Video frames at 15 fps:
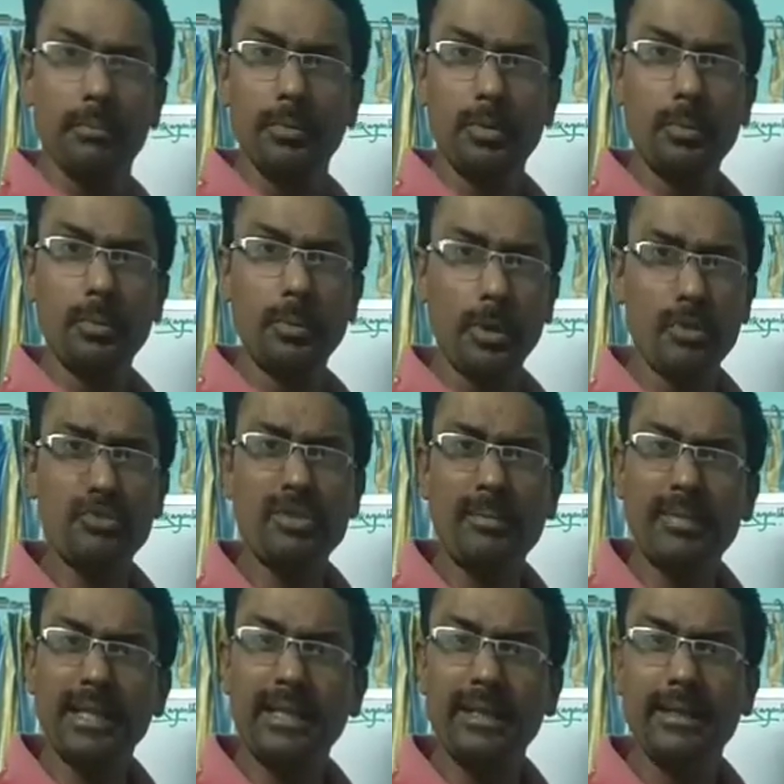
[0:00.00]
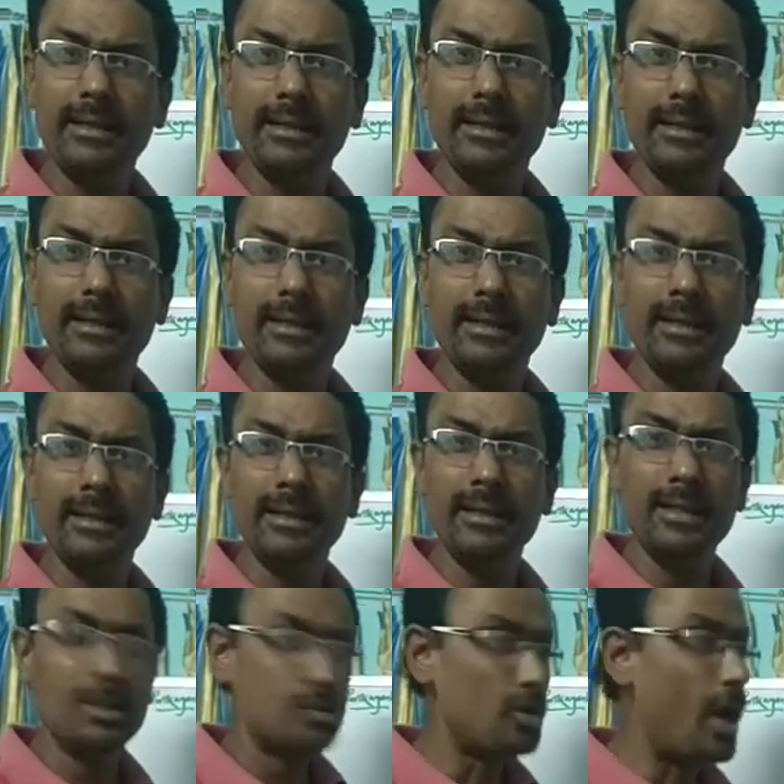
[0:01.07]
To produce something.
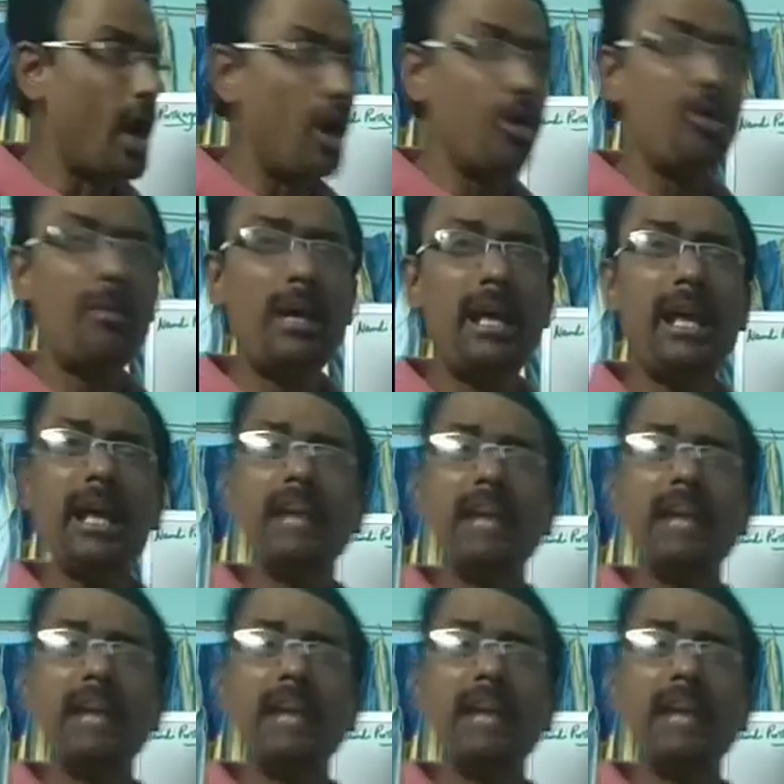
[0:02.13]
So how will we